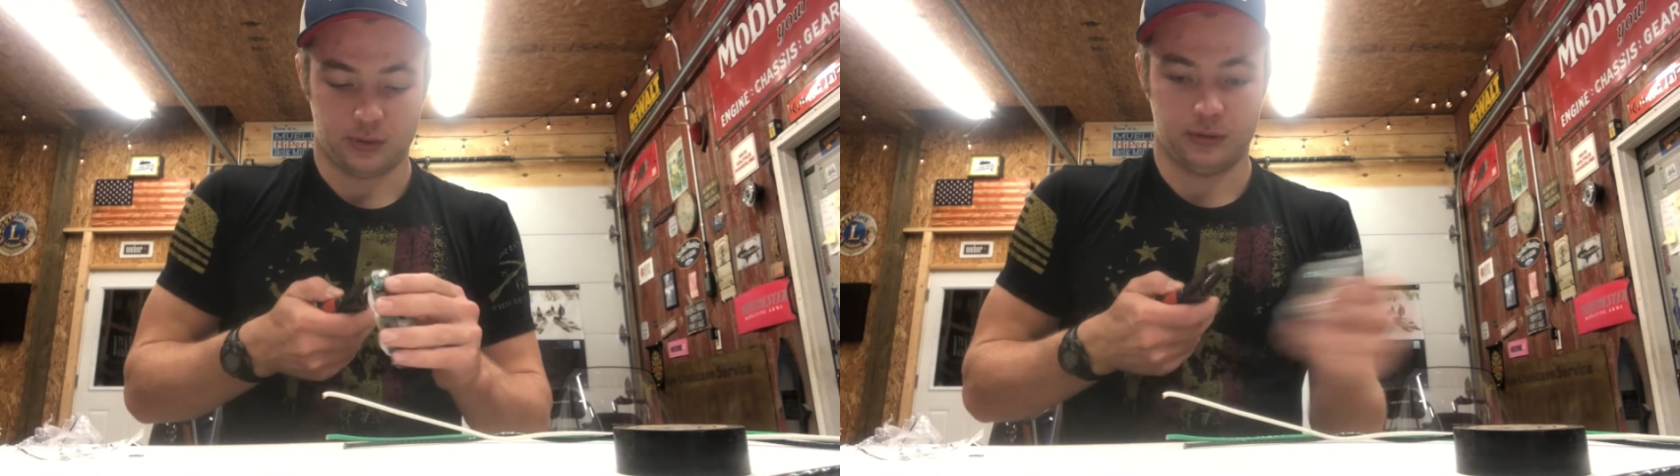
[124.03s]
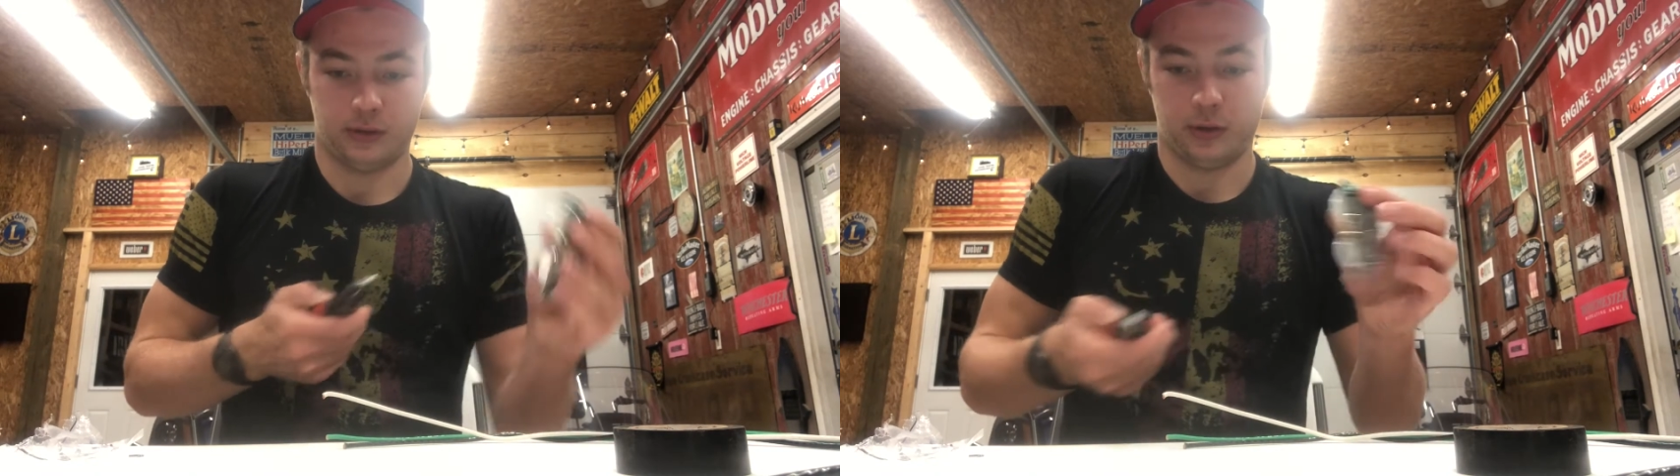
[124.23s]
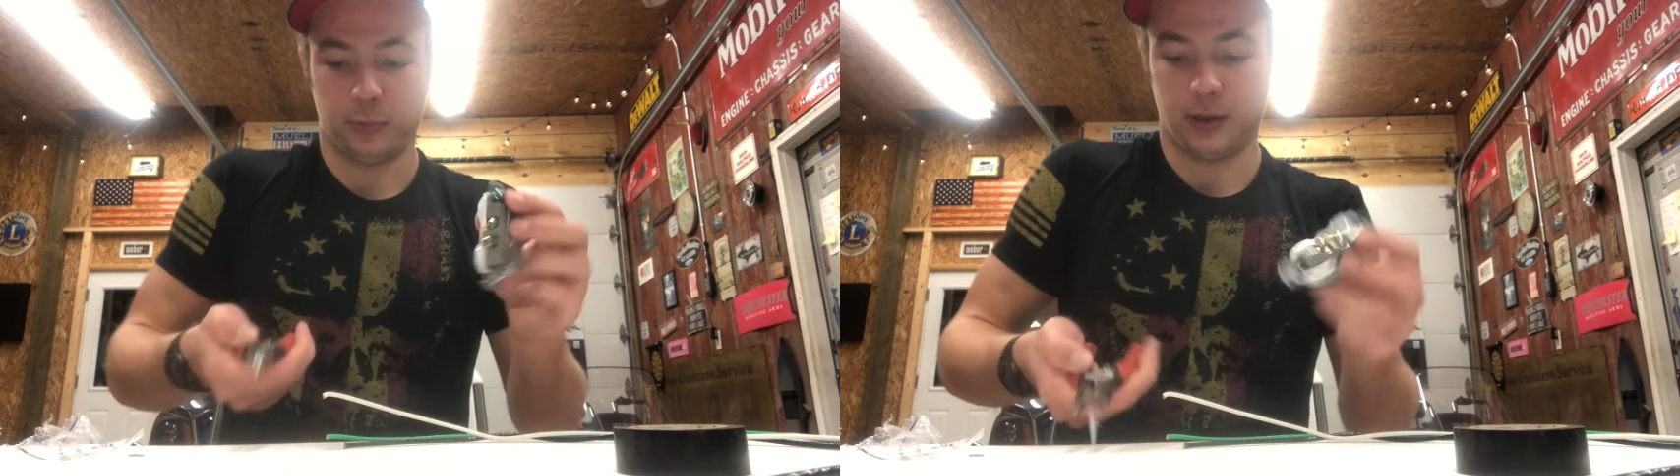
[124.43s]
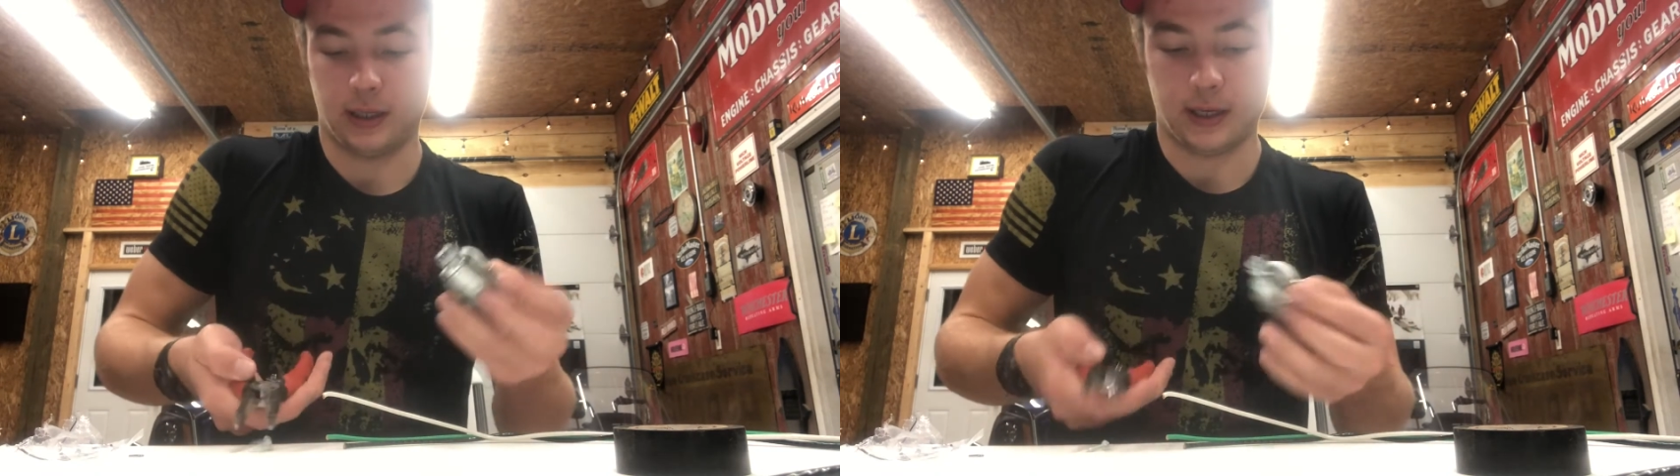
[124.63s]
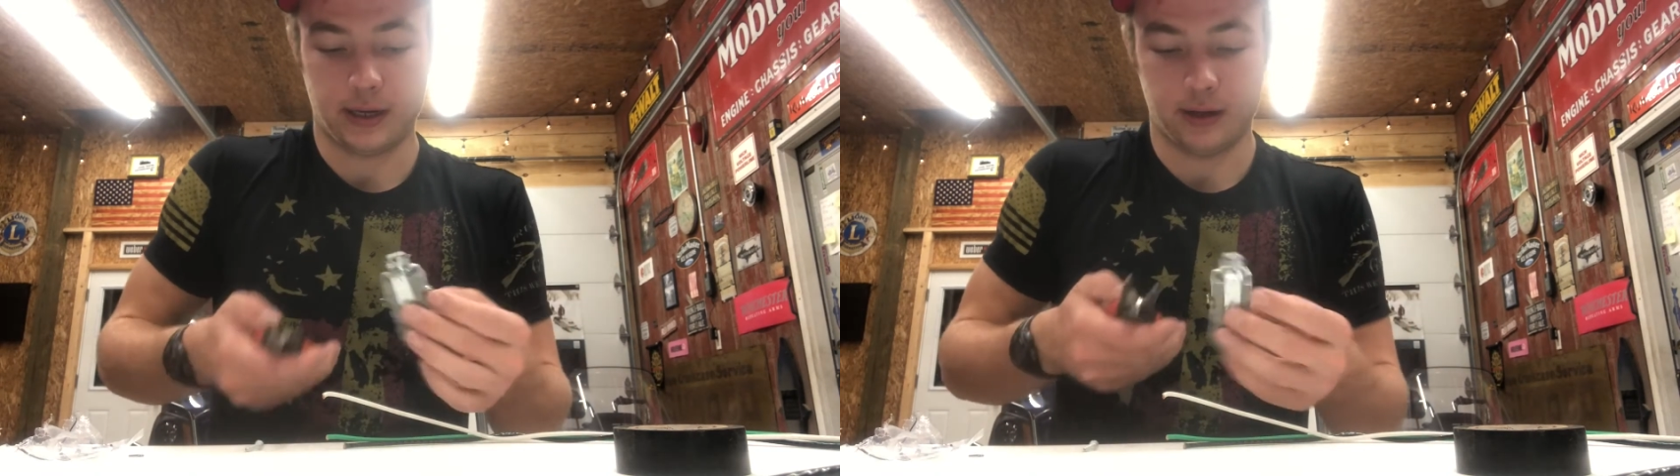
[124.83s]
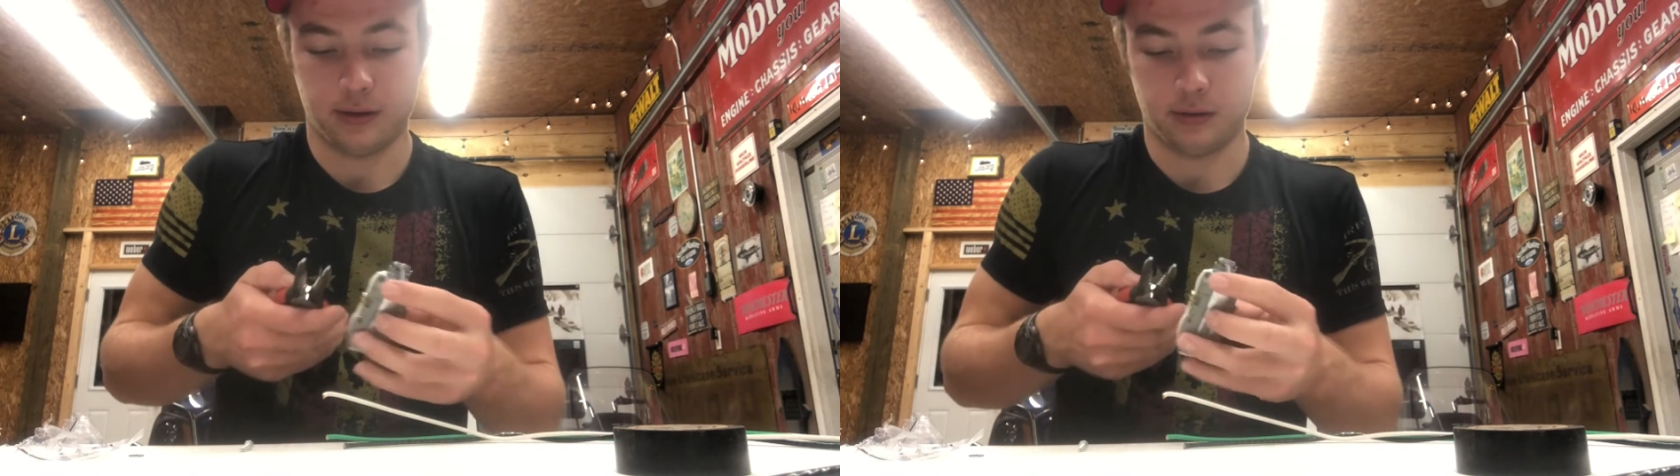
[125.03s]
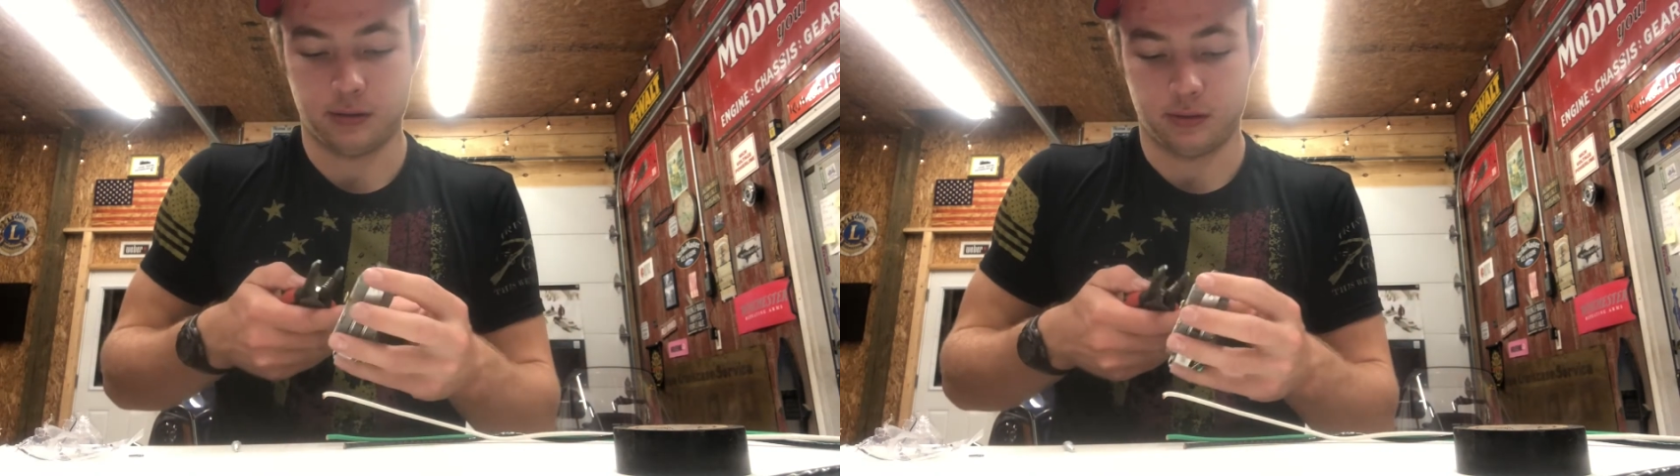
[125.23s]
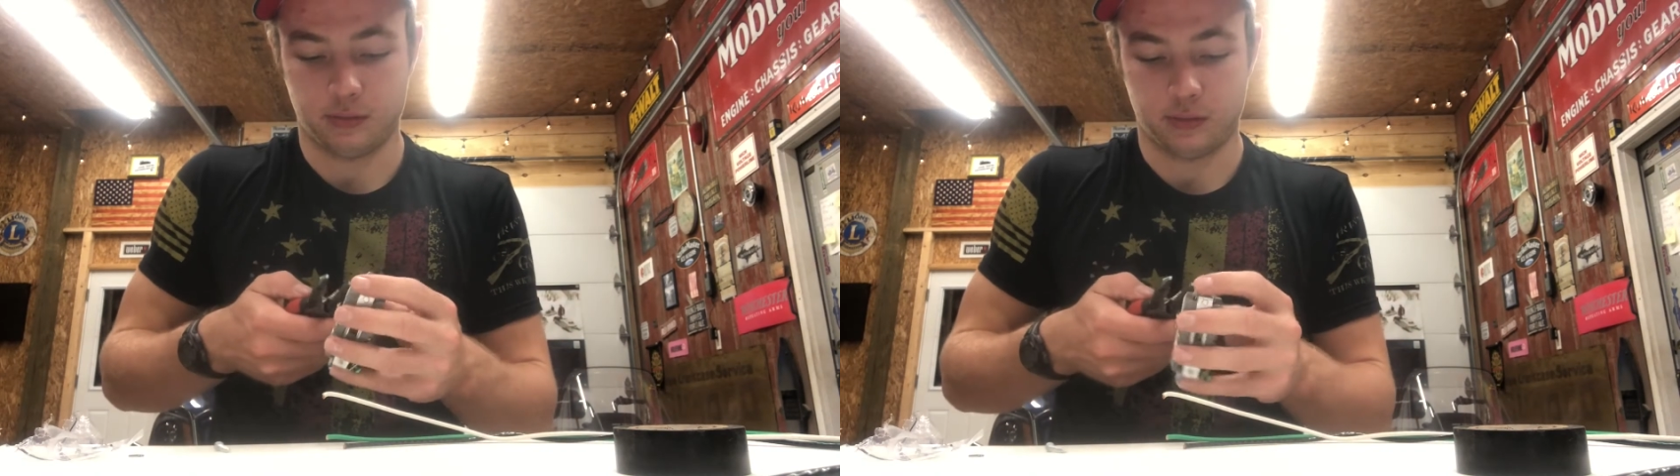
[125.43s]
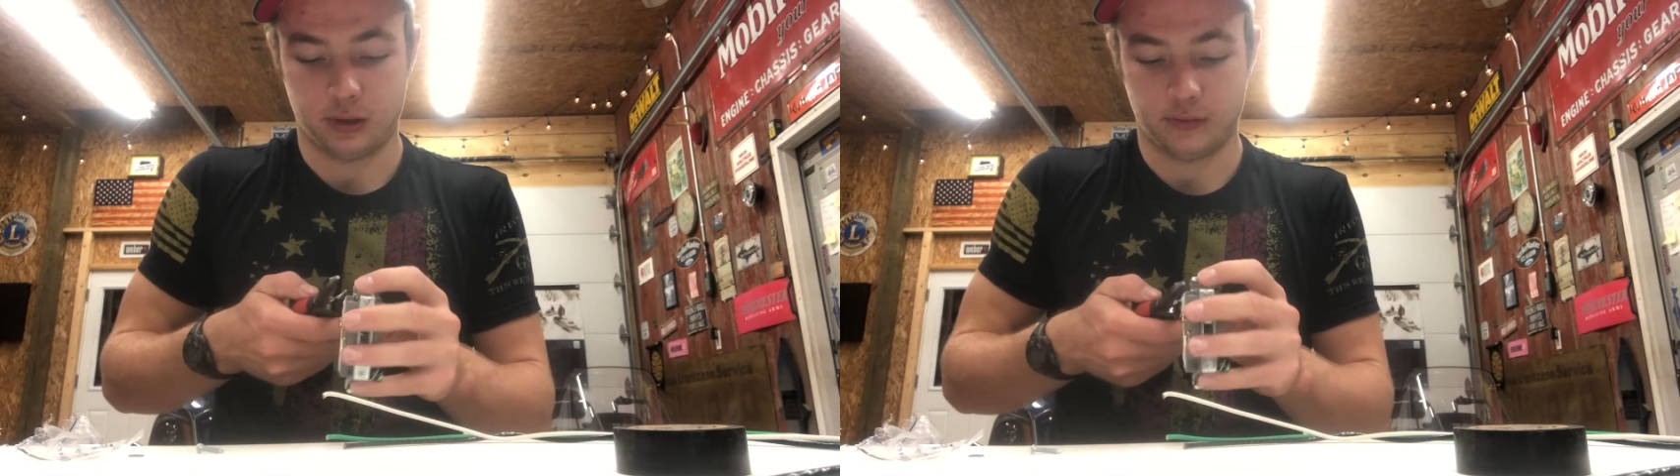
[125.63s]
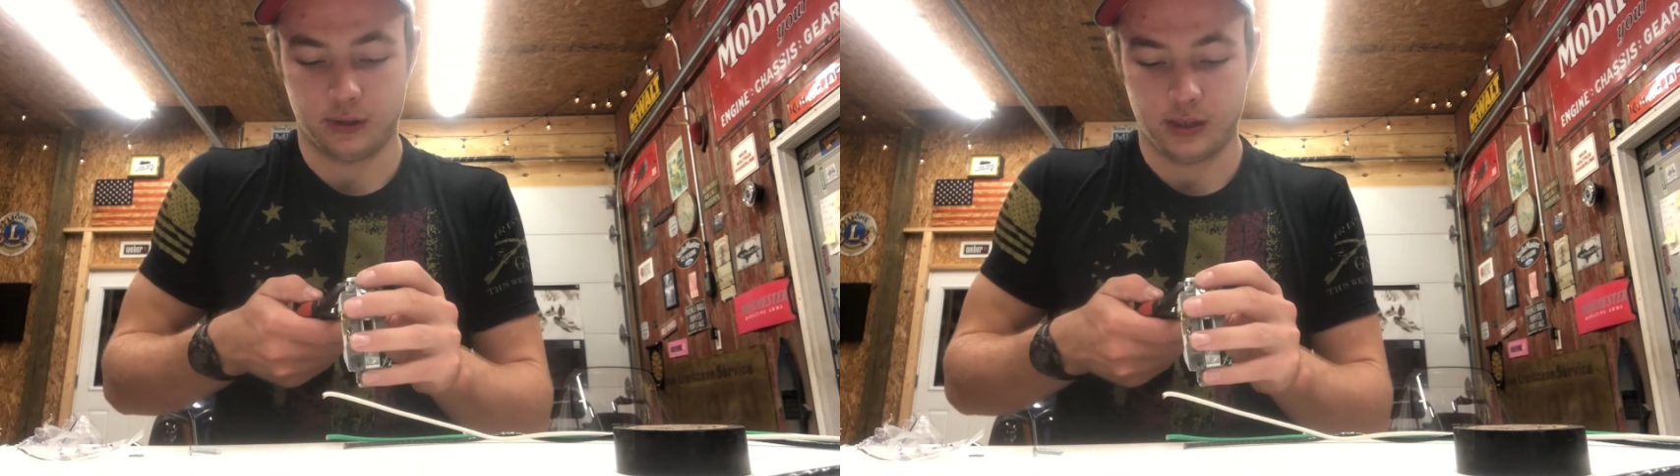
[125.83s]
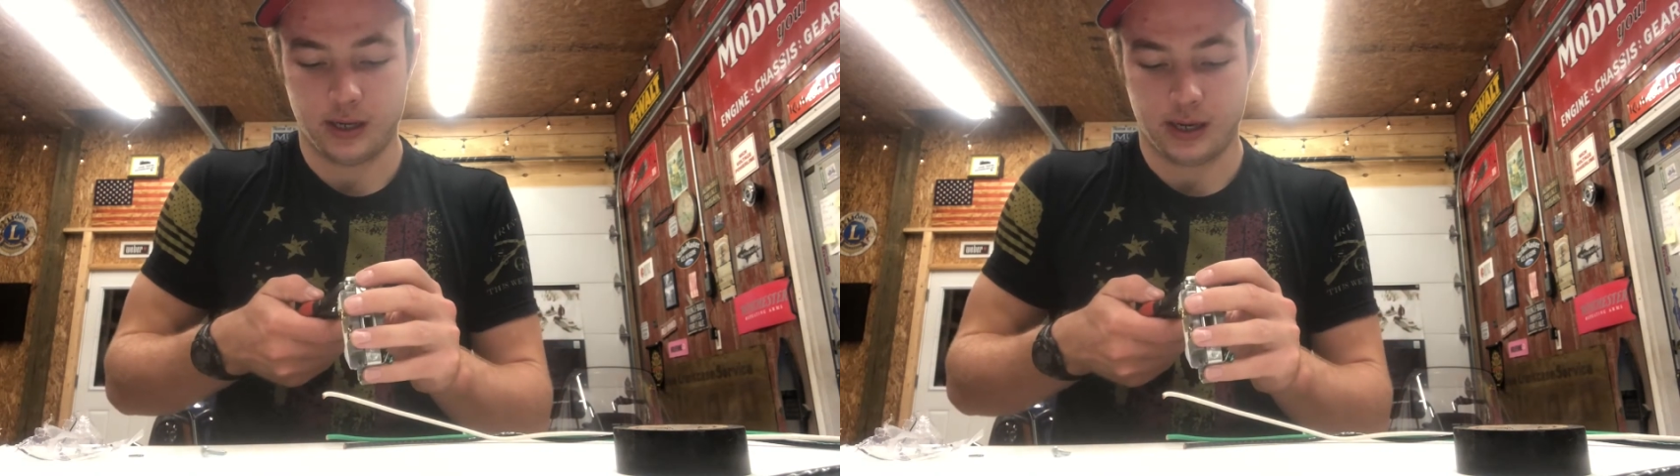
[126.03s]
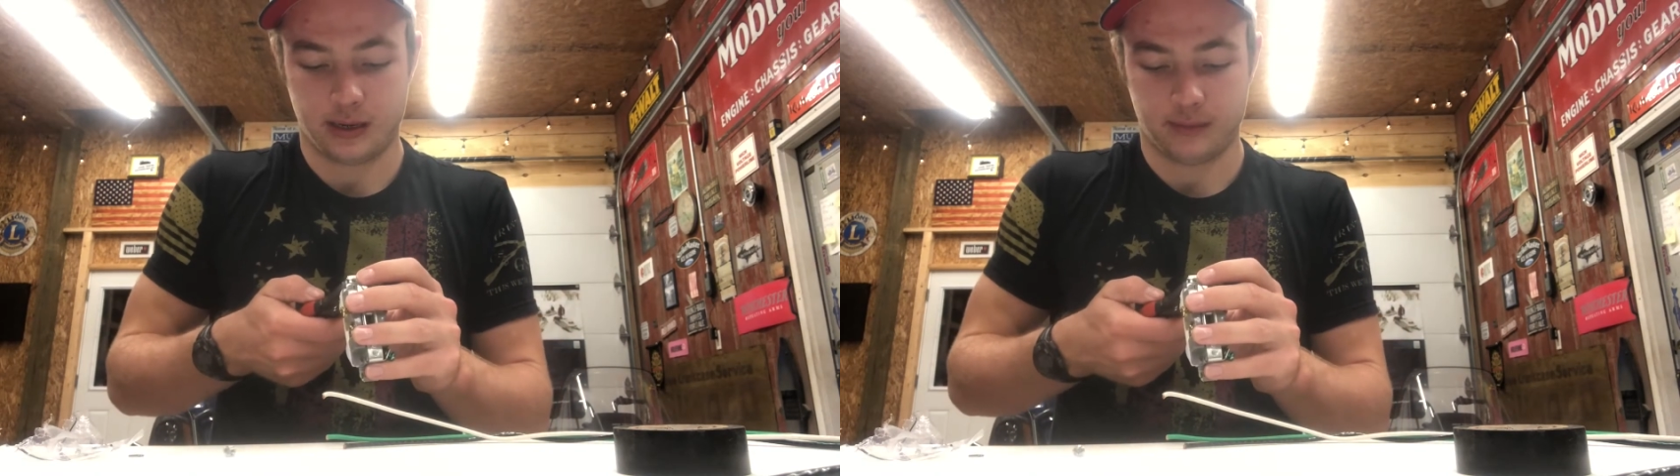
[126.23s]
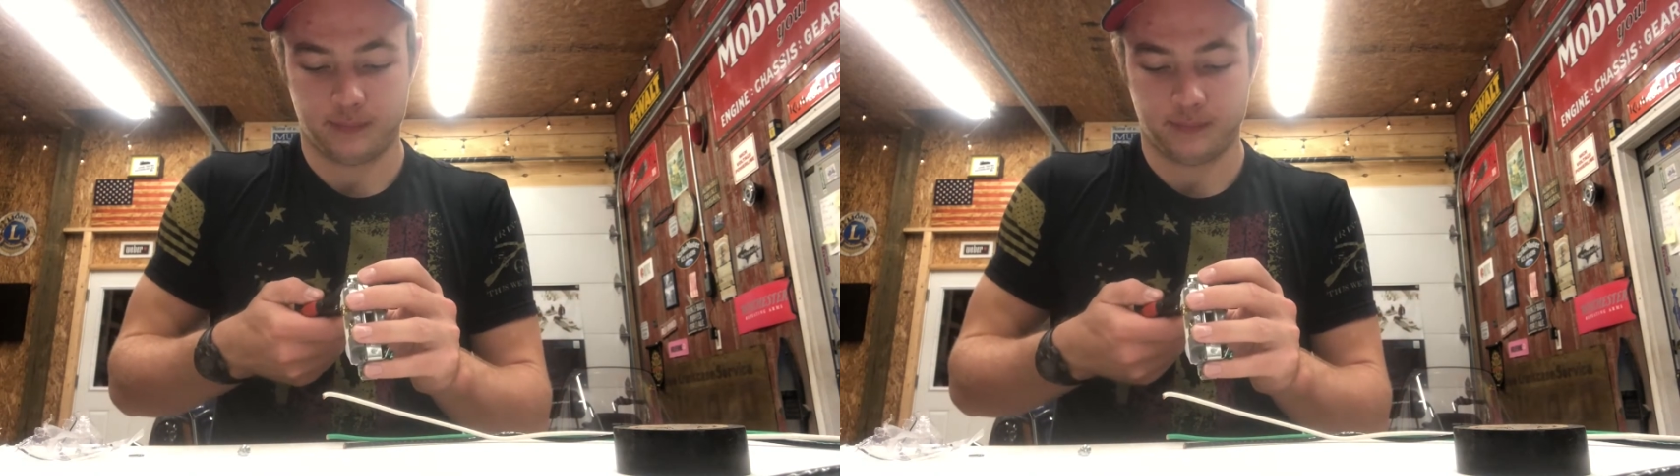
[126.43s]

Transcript: your pliers, or whatever you got,